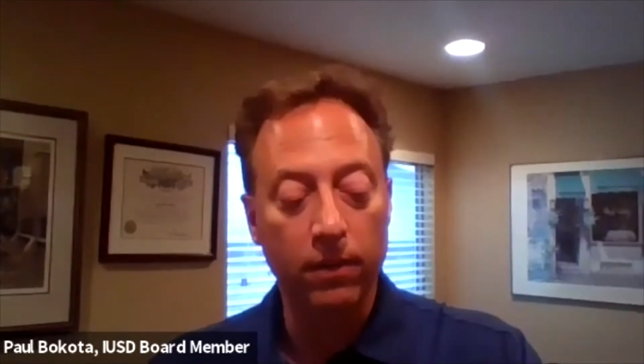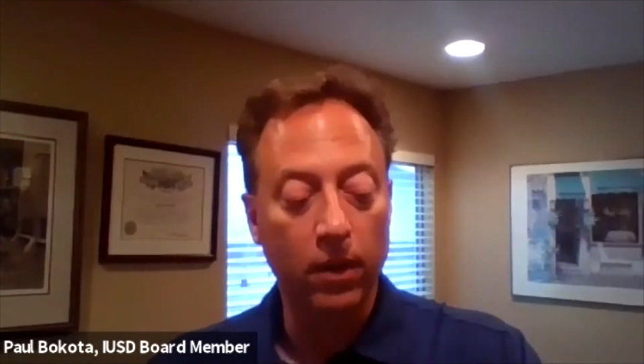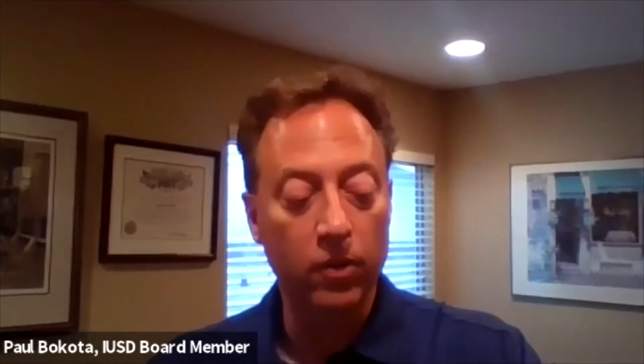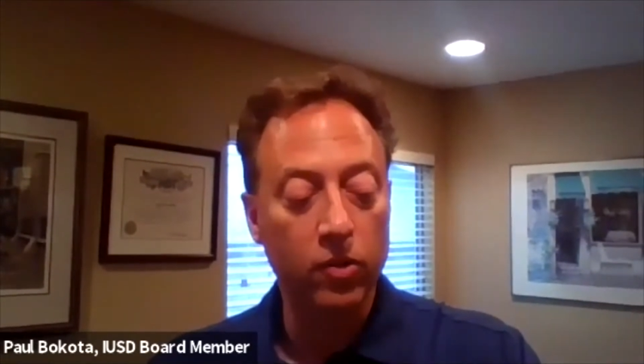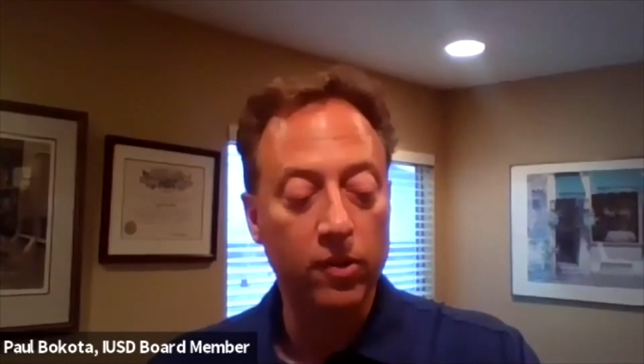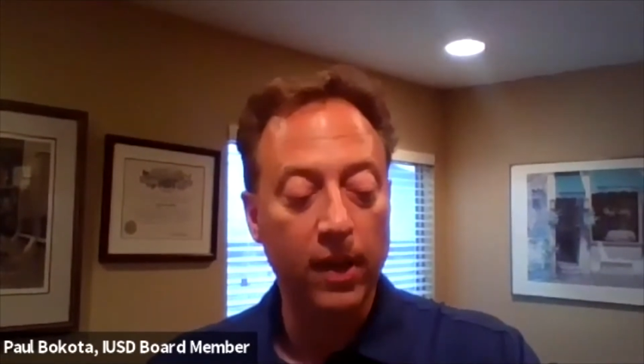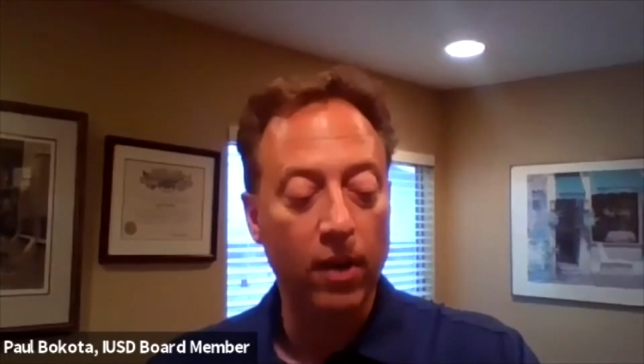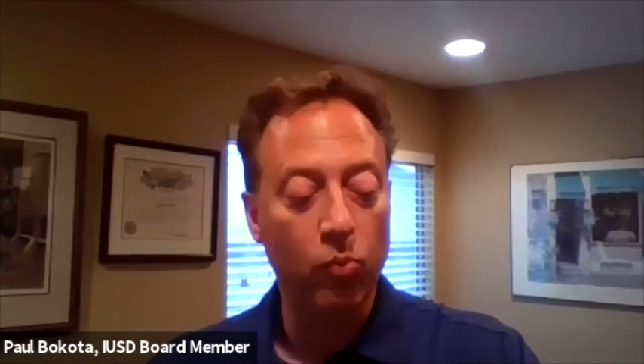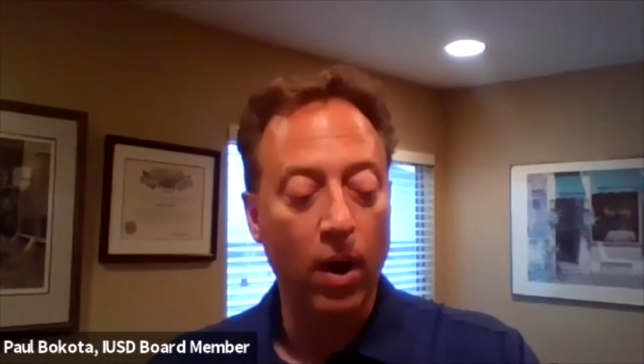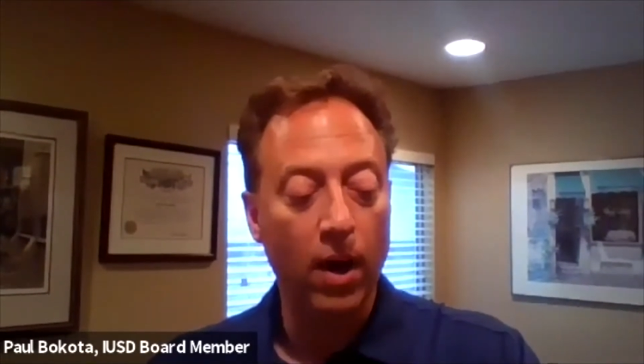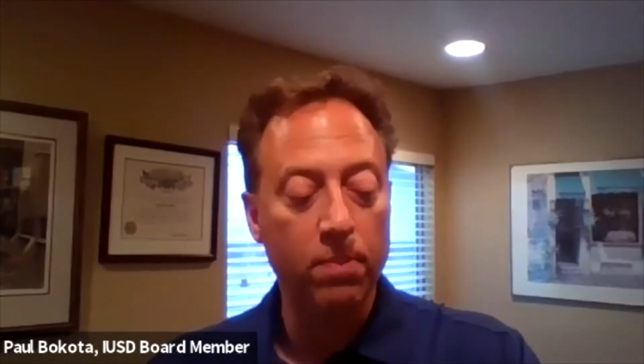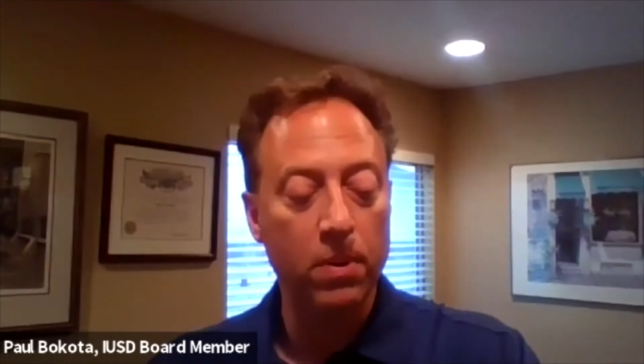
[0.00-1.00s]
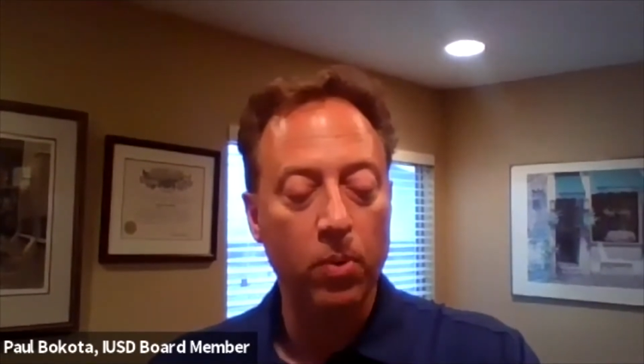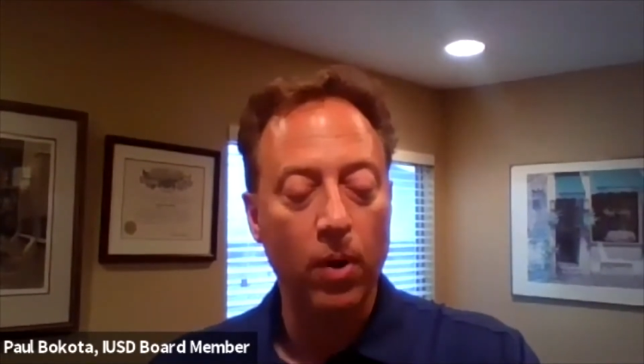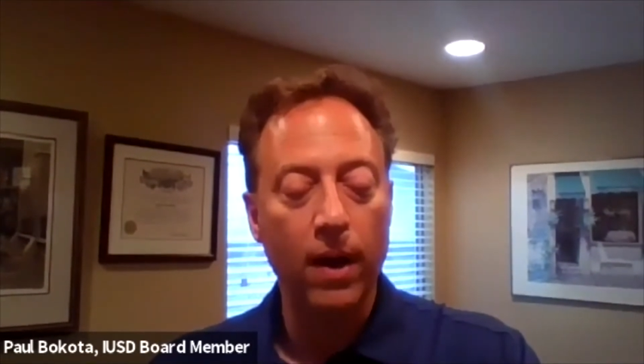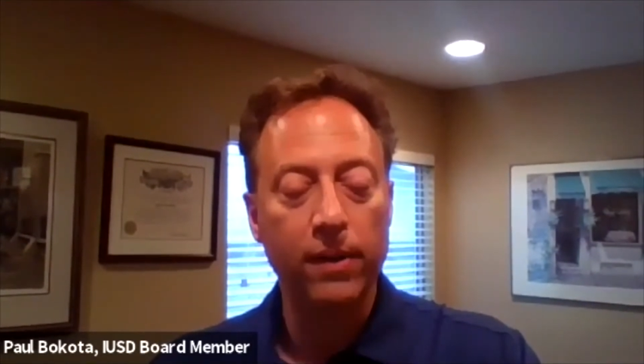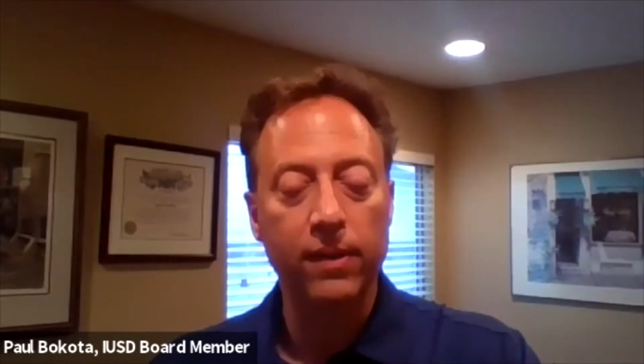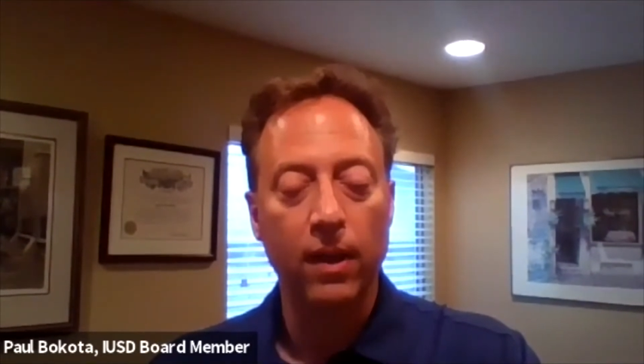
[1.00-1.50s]
understand why people
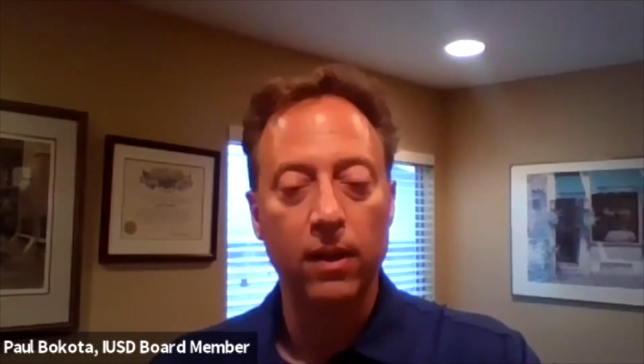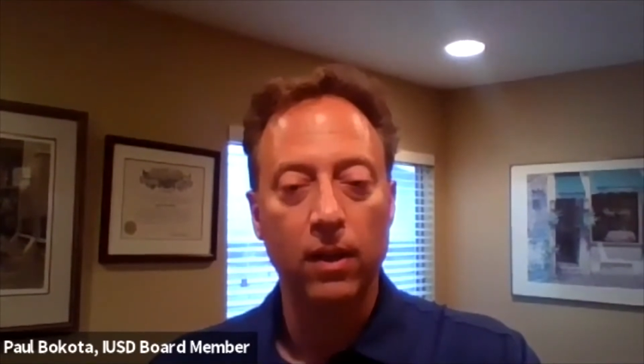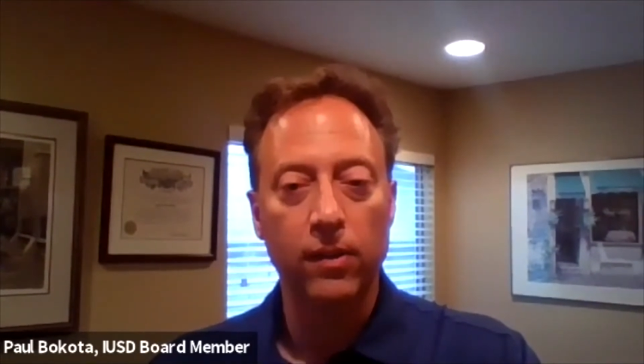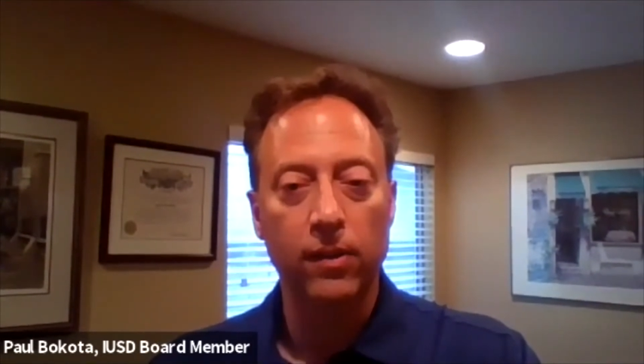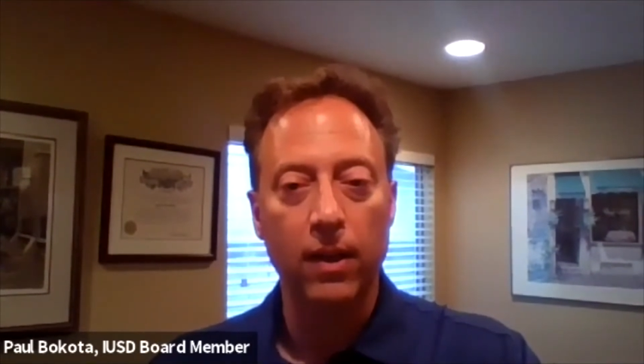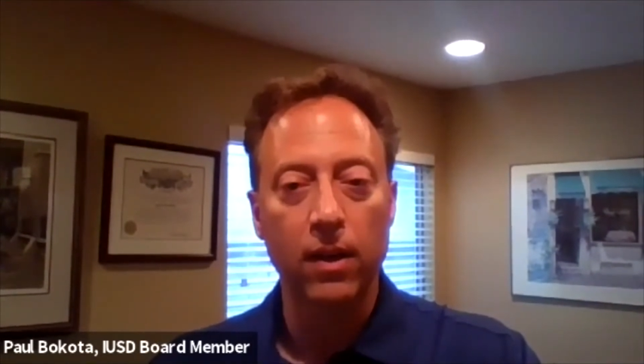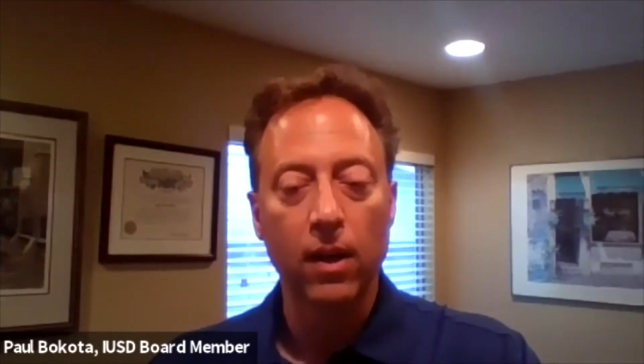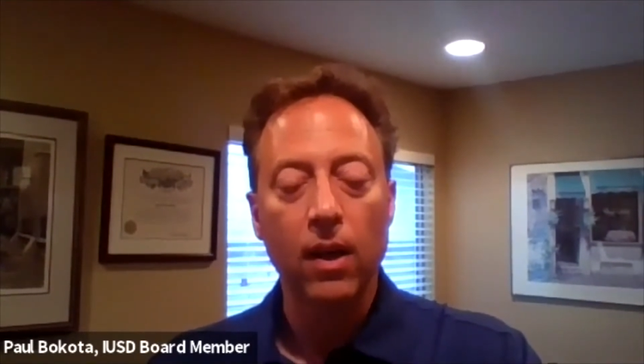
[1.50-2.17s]
ask that, is that,